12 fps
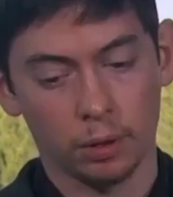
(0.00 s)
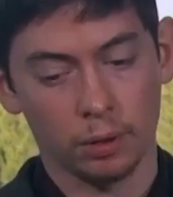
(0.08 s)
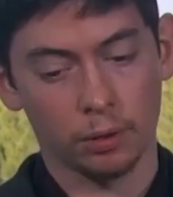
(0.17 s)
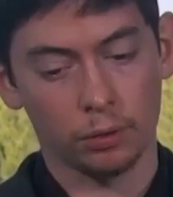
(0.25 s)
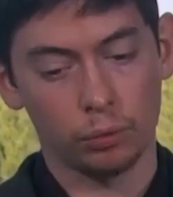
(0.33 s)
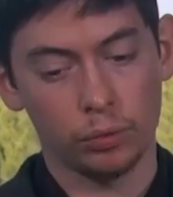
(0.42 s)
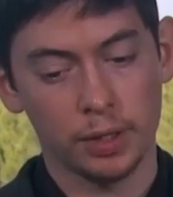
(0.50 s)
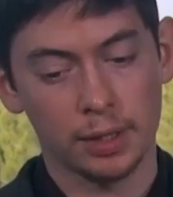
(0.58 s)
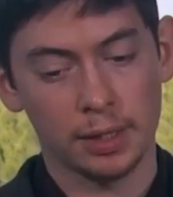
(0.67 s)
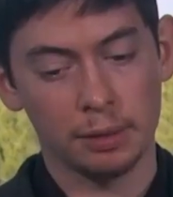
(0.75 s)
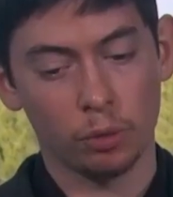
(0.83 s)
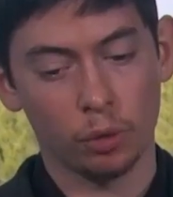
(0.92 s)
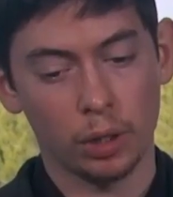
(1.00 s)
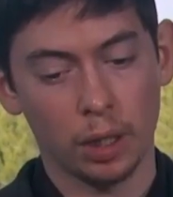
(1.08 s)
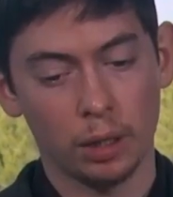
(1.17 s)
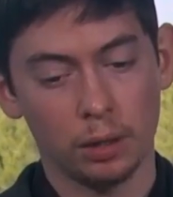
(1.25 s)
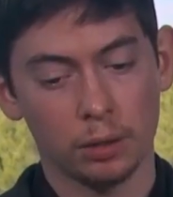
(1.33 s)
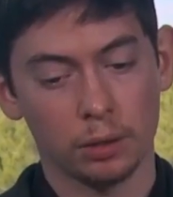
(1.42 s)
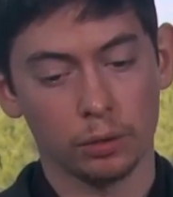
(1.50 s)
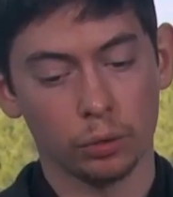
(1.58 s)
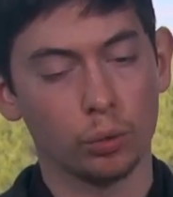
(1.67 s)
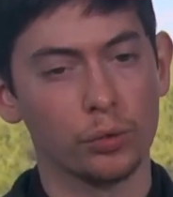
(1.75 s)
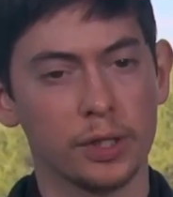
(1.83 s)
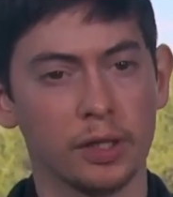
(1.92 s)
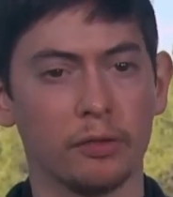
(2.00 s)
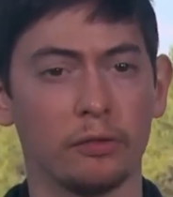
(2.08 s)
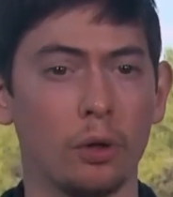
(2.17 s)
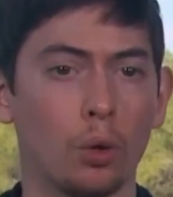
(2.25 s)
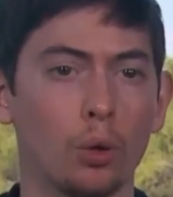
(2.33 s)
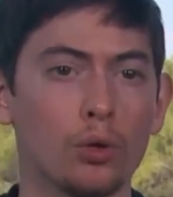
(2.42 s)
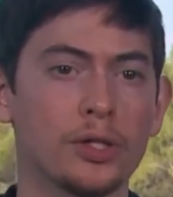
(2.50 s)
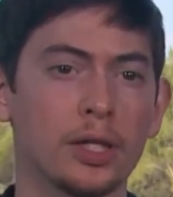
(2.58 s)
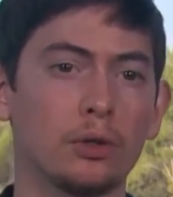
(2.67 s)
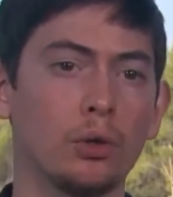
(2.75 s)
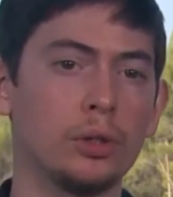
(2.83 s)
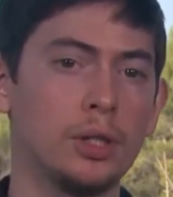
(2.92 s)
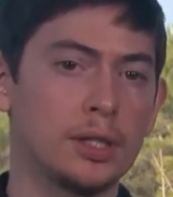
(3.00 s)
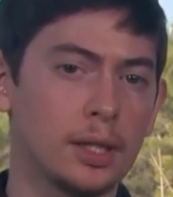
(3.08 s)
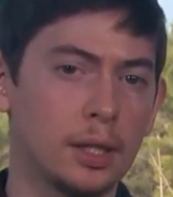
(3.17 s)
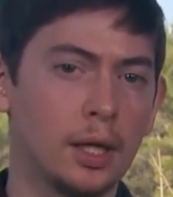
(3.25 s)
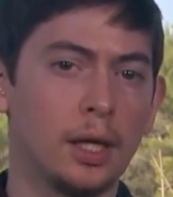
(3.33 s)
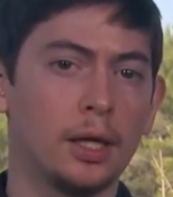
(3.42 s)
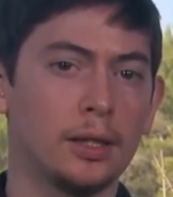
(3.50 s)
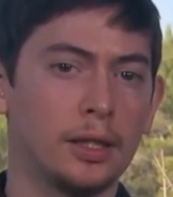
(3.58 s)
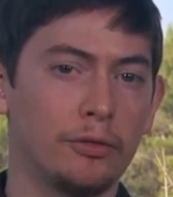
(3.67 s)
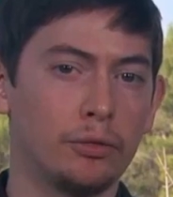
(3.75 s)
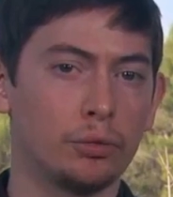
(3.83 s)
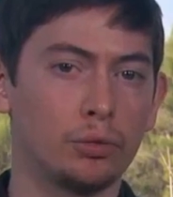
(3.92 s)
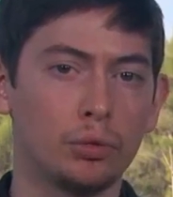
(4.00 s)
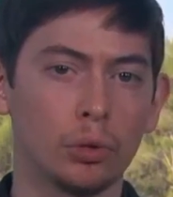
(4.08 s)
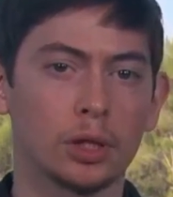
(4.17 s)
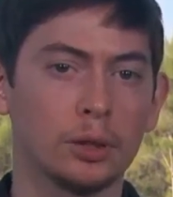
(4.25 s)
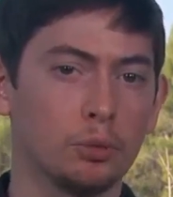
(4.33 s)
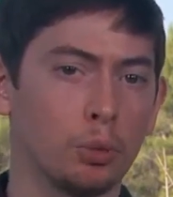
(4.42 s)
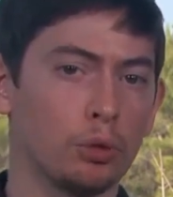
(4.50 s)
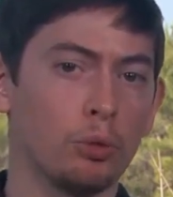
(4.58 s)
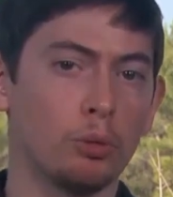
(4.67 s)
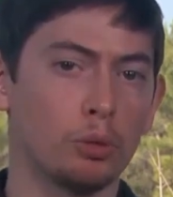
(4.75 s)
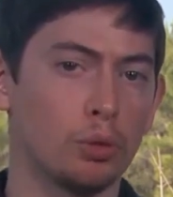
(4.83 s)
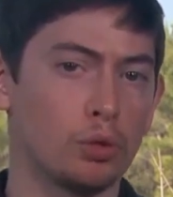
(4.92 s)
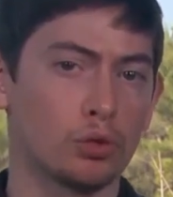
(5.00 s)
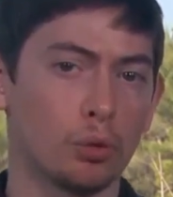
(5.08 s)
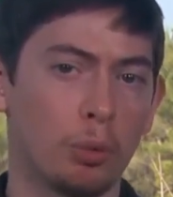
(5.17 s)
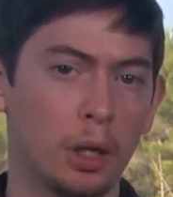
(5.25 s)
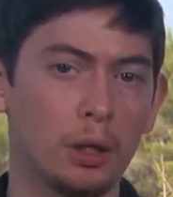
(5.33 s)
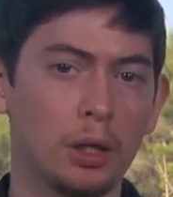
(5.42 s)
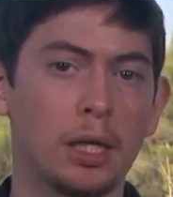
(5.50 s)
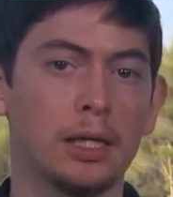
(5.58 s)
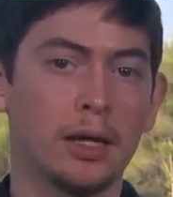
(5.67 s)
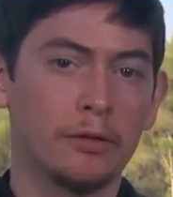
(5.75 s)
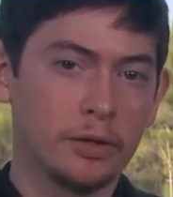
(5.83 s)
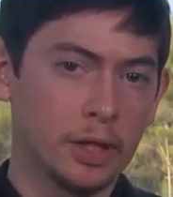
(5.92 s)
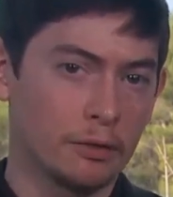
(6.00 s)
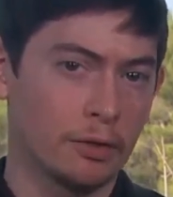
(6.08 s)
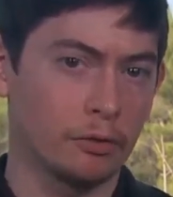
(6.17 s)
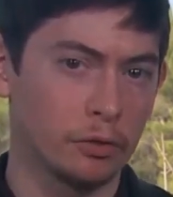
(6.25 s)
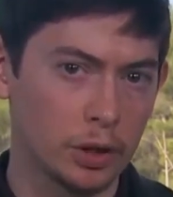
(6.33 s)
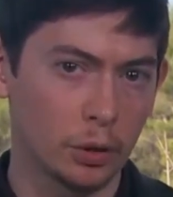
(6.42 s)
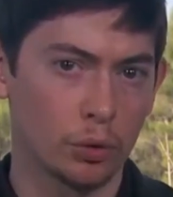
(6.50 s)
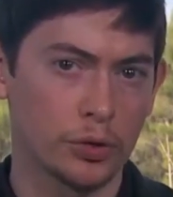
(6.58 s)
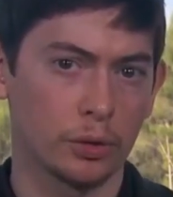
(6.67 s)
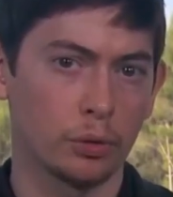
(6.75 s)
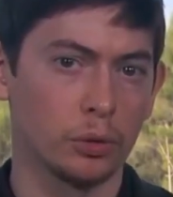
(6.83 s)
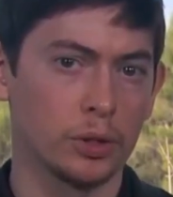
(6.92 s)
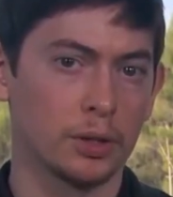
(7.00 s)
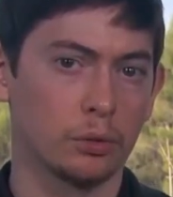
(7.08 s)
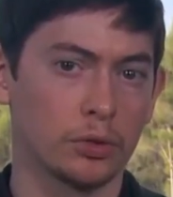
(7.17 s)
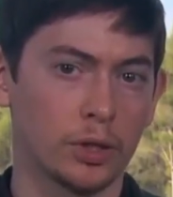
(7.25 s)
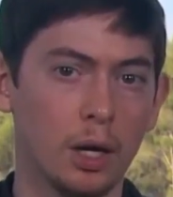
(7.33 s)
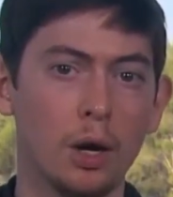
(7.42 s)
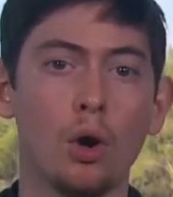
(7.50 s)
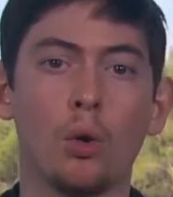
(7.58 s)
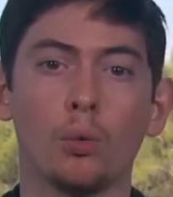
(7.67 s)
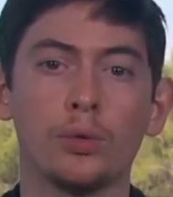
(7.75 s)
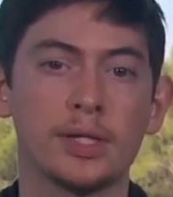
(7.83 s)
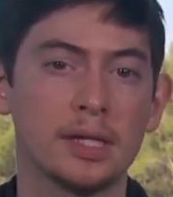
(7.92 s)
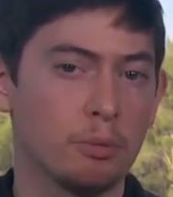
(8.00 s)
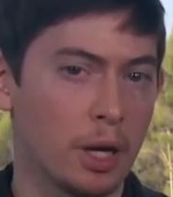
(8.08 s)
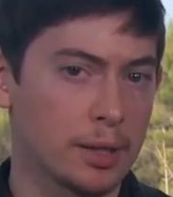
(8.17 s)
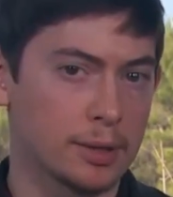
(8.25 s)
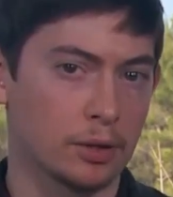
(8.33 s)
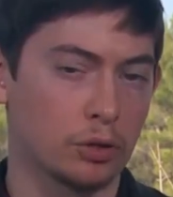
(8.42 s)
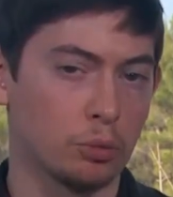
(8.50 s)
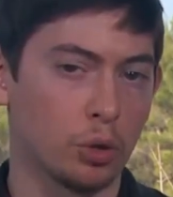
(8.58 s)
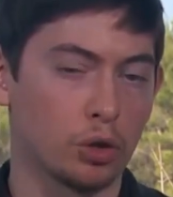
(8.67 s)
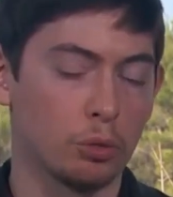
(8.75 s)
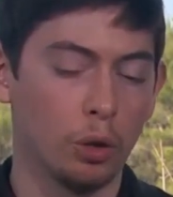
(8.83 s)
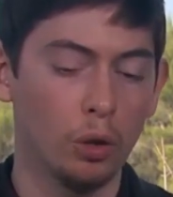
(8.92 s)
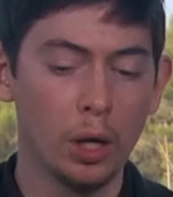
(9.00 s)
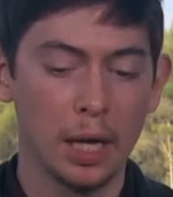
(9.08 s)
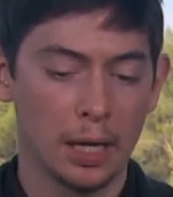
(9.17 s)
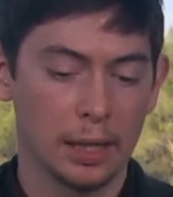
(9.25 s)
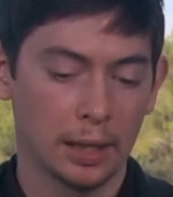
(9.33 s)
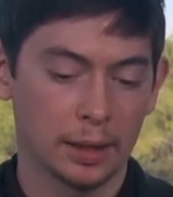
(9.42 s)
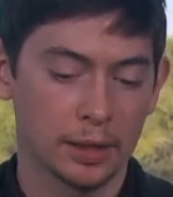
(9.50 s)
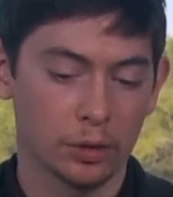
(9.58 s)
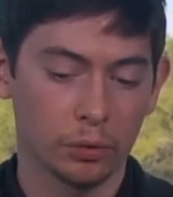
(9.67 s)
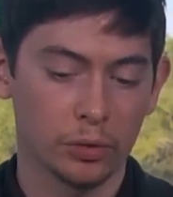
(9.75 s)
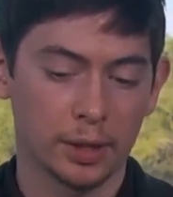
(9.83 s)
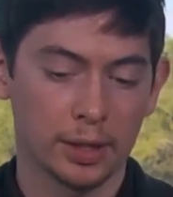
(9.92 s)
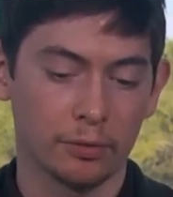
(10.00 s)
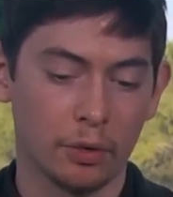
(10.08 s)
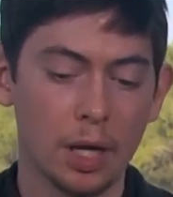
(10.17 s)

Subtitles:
know how precisely, and the point is to know that digital revolution we are living, that digital state of the world is temporary. So I believe that we need to think about the end of the digital